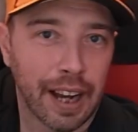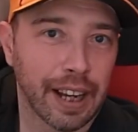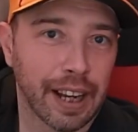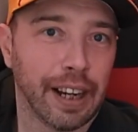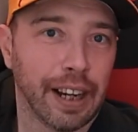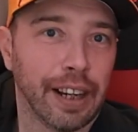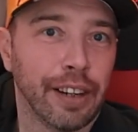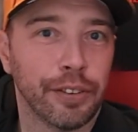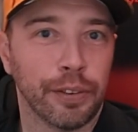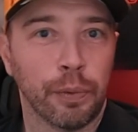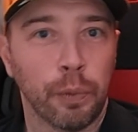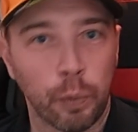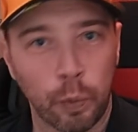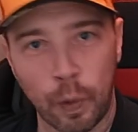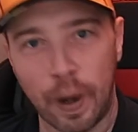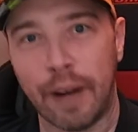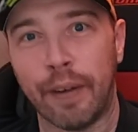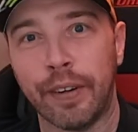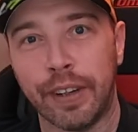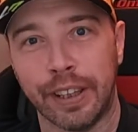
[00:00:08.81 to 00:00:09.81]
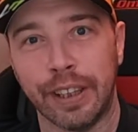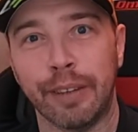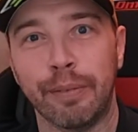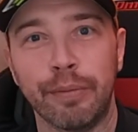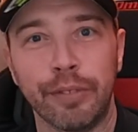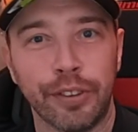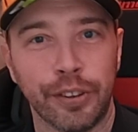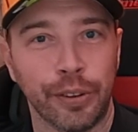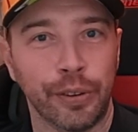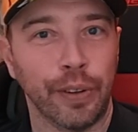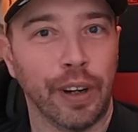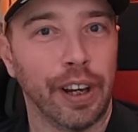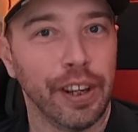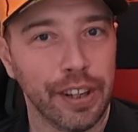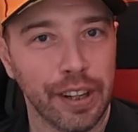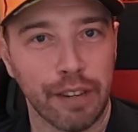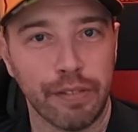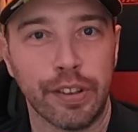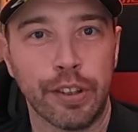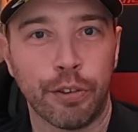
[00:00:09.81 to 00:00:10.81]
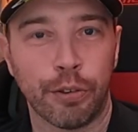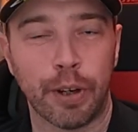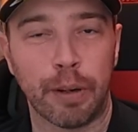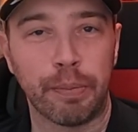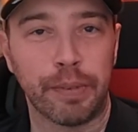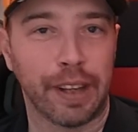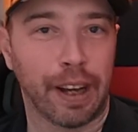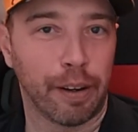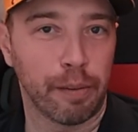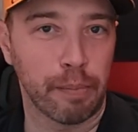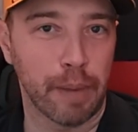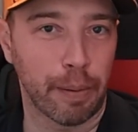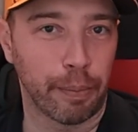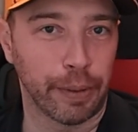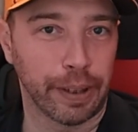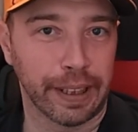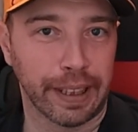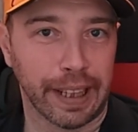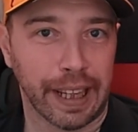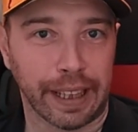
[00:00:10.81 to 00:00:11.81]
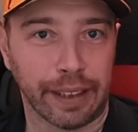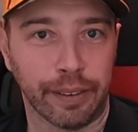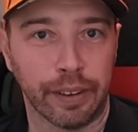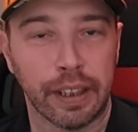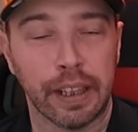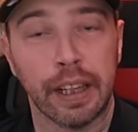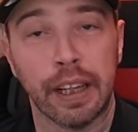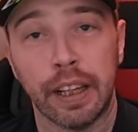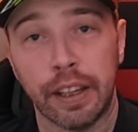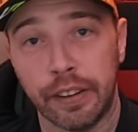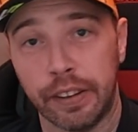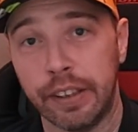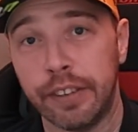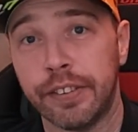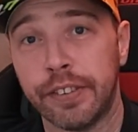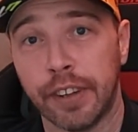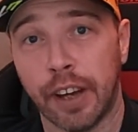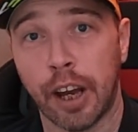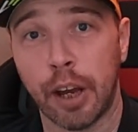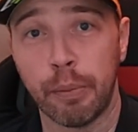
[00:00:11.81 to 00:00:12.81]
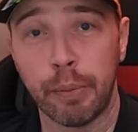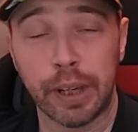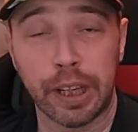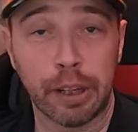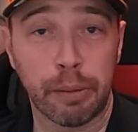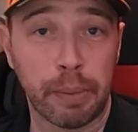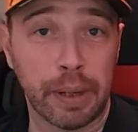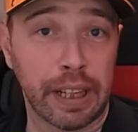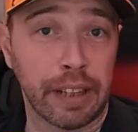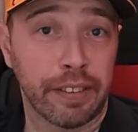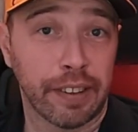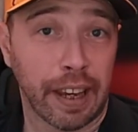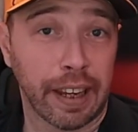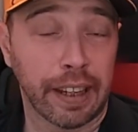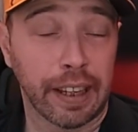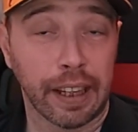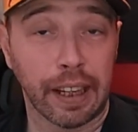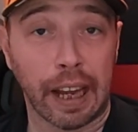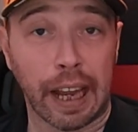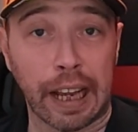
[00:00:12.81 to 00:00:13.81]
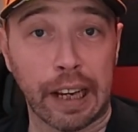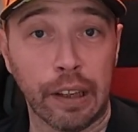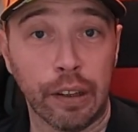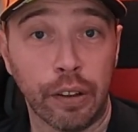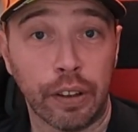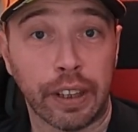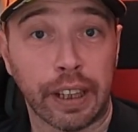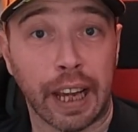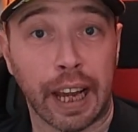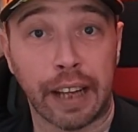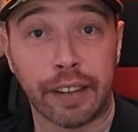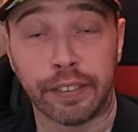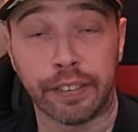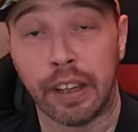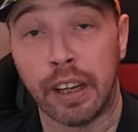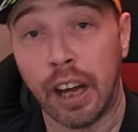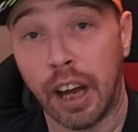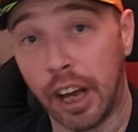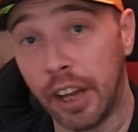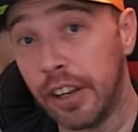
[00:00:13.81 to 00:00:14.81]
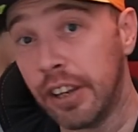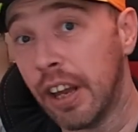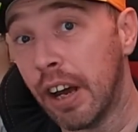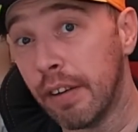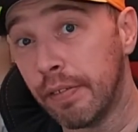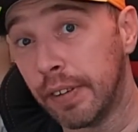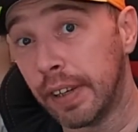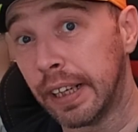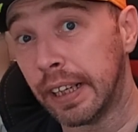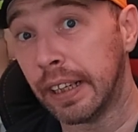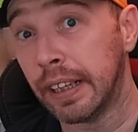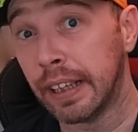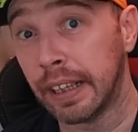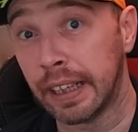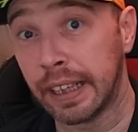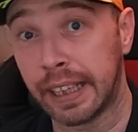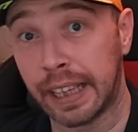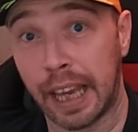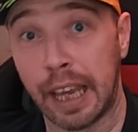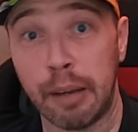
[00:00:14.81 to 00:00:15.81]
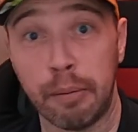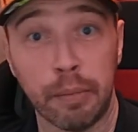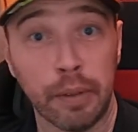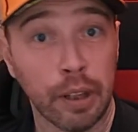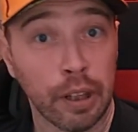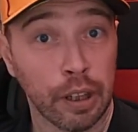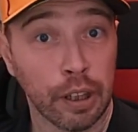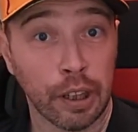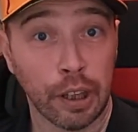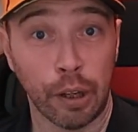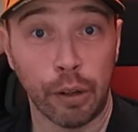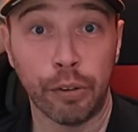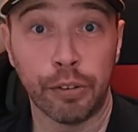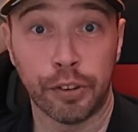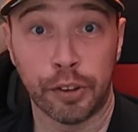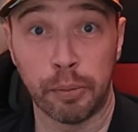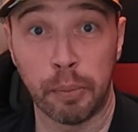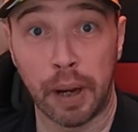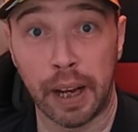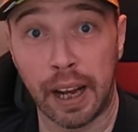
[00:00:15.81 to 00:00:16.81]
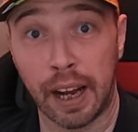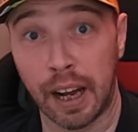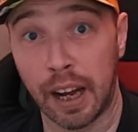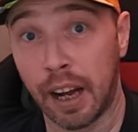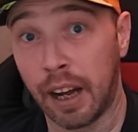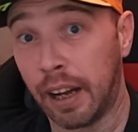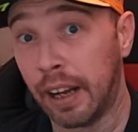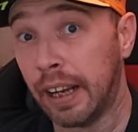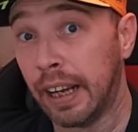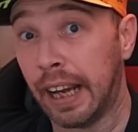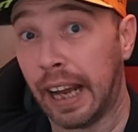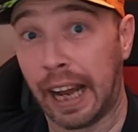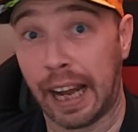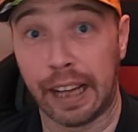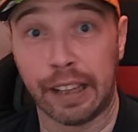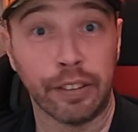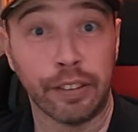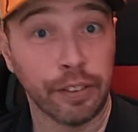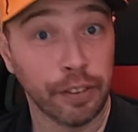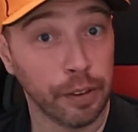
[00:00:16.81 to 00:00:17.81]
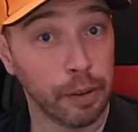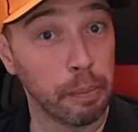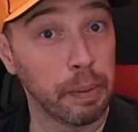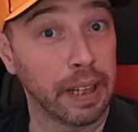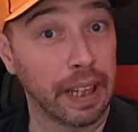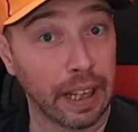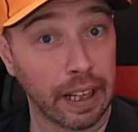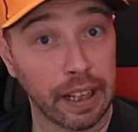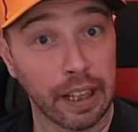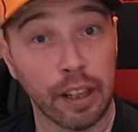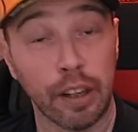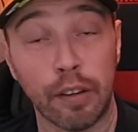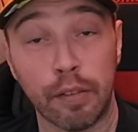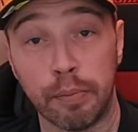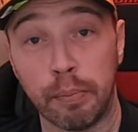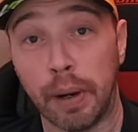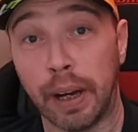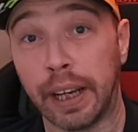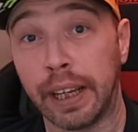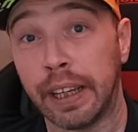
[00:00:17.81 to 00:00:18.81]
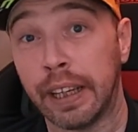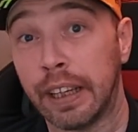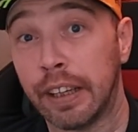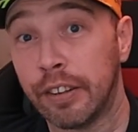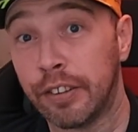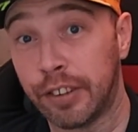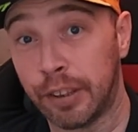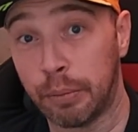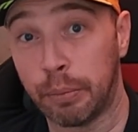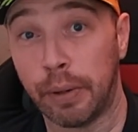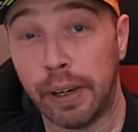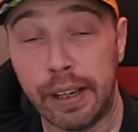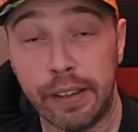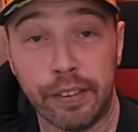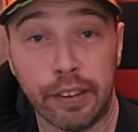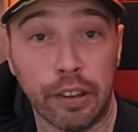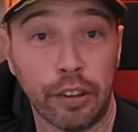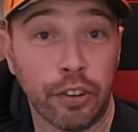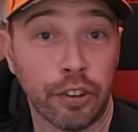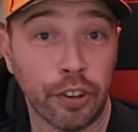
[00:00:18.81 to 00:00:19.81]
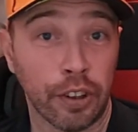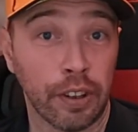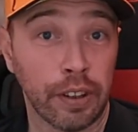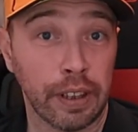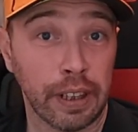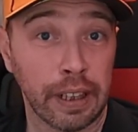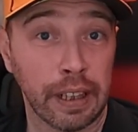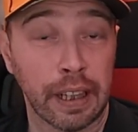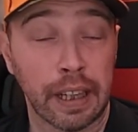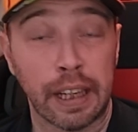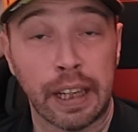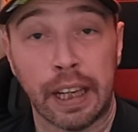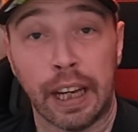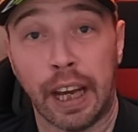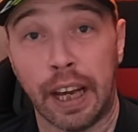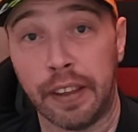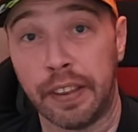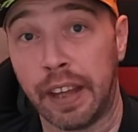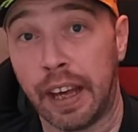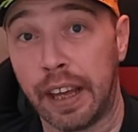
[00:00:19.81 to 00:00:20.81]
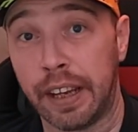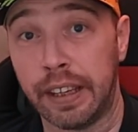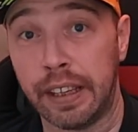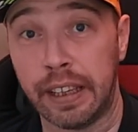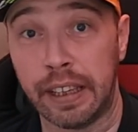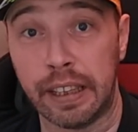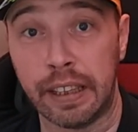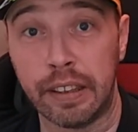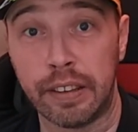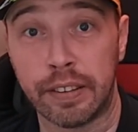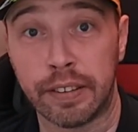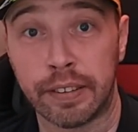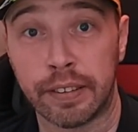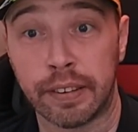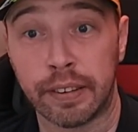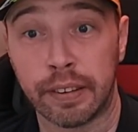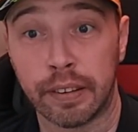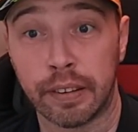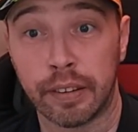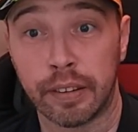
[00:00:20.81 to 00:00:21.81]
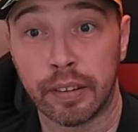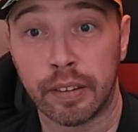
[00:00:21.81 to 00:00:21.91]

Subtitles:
Hi guys, welcome to another trip down memory lane. This time we're going to be taking a look at another game close to my heart and the beginning of my sim racing journey, and that is